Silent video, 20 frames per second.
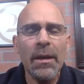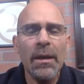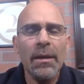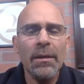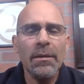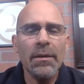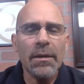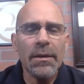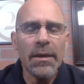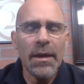
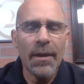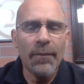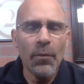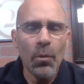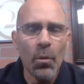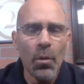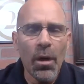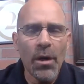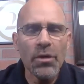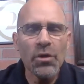you're gonna have a
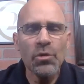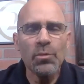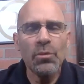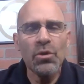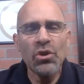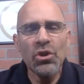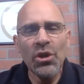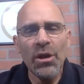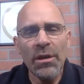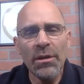washing
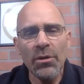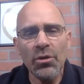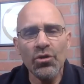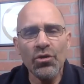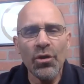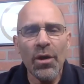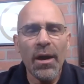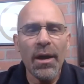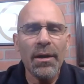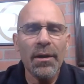machine, a
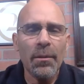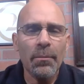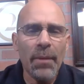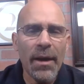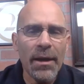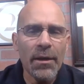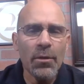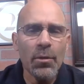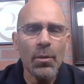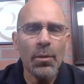dryer,
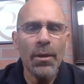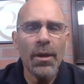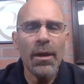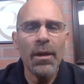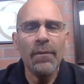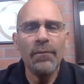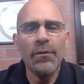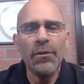microwave,